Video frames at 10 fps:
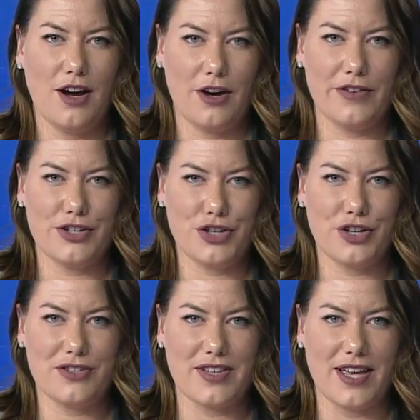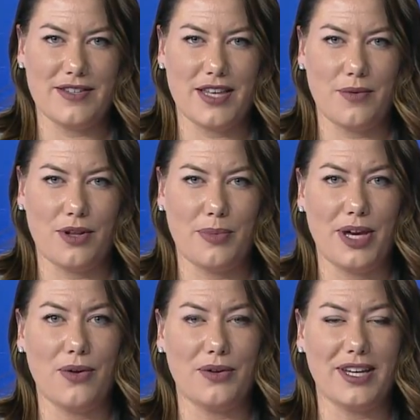Harvest Church says they will
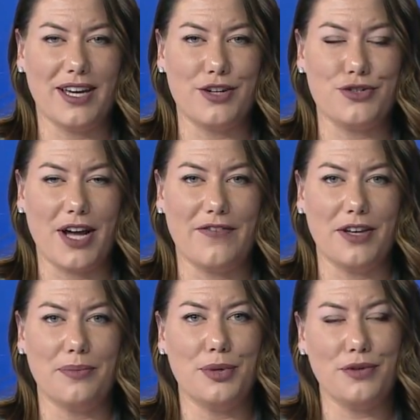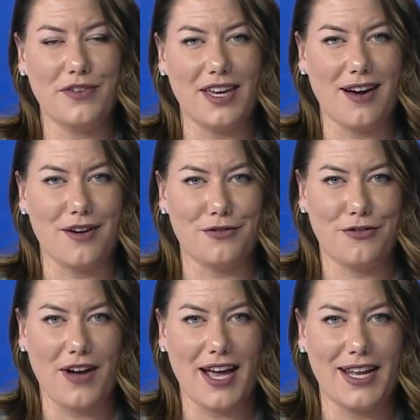be holding a drive-in movie on
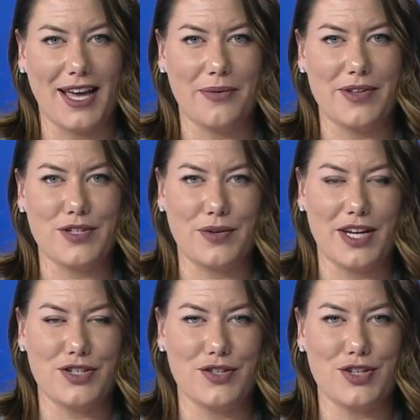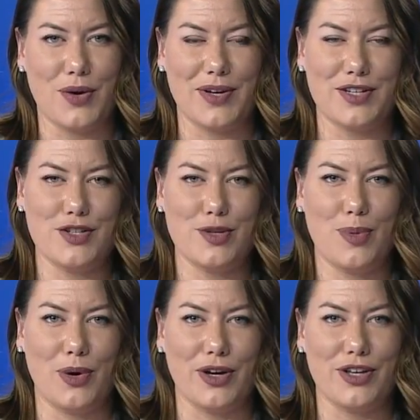Friday with donations going to
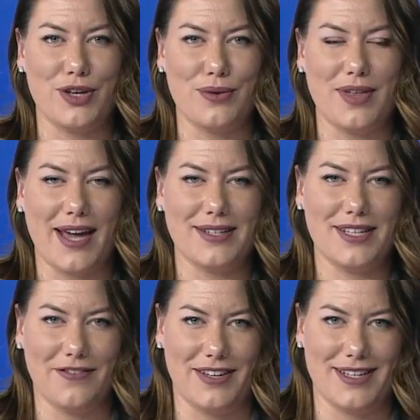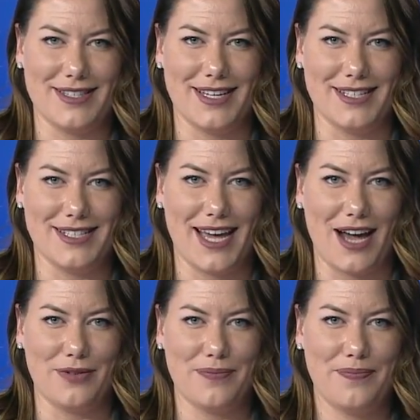support youth activities in
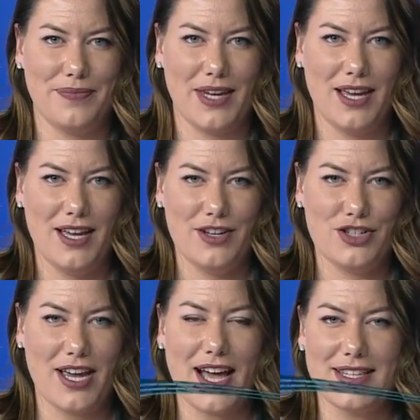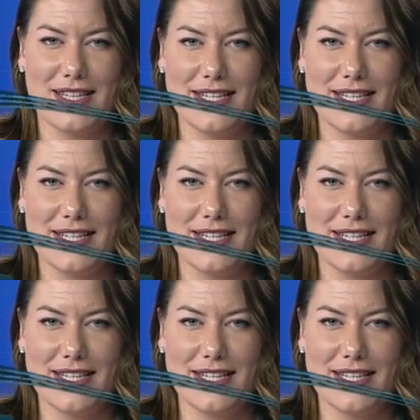town. Shanghai's